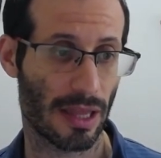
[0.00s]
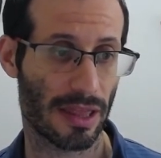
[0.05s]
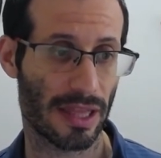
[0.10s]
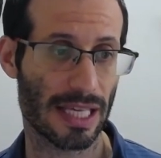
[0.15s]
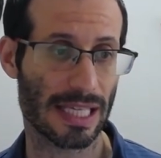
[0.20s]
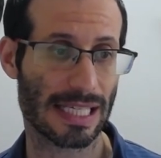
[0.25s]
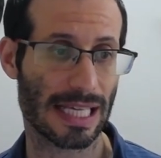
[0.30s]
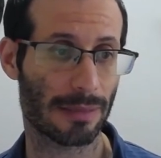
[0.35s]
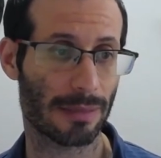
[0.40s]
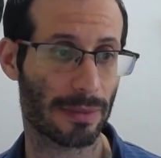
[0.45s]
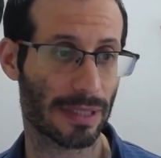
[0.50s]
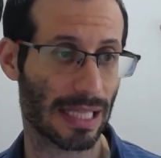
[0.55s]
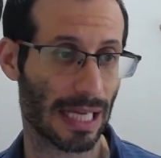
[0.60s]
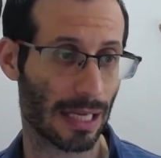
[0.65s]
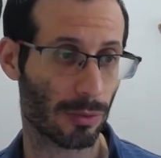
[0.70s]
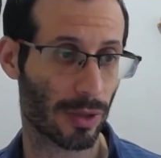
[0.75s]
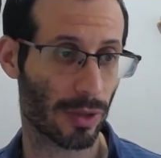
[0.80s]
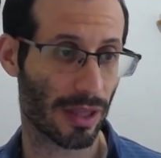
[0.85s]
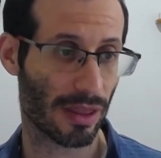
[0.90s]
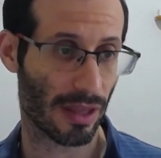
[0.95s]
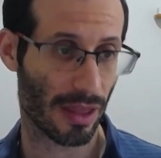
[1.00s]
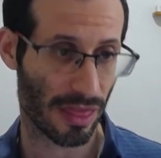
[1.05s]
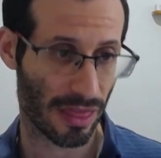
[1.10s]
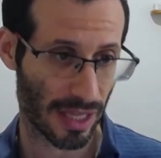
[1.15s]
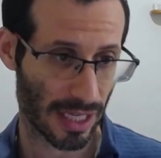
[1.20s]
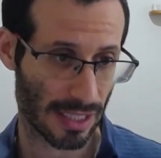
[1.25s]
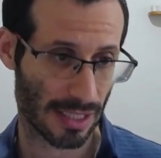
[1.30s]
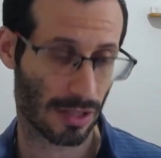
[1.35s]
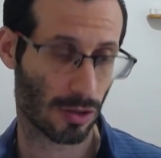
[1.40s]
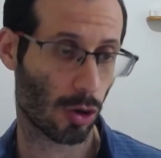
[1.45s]
This can be done with
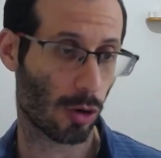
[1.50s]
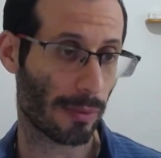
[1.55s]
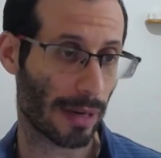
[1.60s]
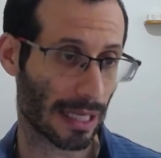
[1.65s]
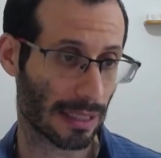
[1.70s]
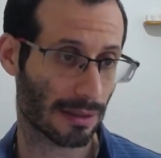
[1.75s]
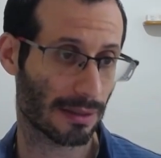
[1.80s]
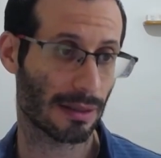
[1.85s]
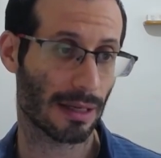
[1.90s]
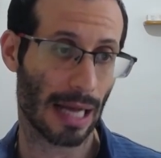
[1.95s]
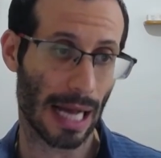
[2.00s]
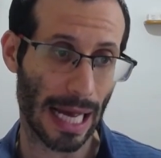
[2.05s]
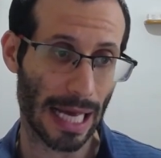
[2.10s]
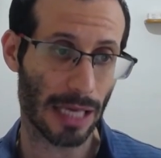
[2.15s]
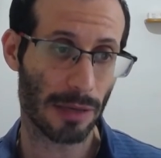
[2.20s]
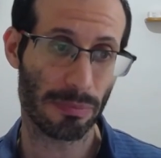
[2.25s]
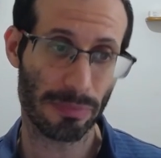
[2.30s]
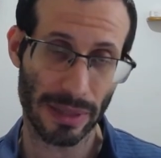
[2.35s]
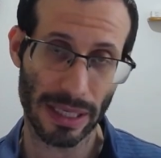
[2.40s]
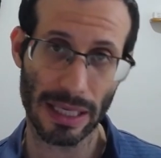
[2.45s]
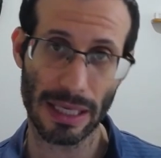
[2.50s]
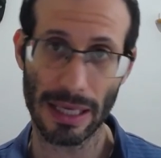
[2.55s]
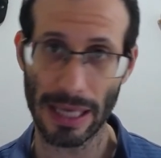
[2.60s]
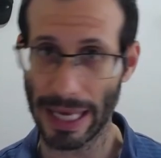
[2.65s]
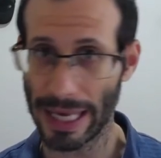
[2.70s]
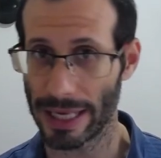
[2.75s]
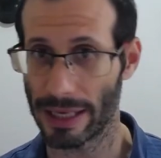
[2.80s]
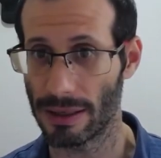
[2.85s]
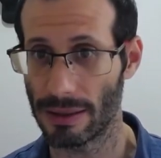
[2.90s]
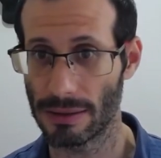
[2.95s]
this command
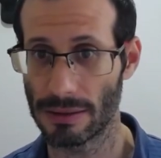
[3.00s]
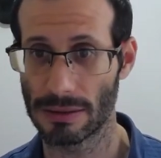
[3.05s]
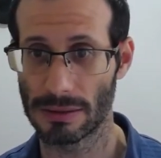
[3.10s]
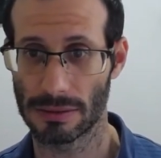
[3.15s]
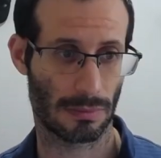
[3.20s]
IPA.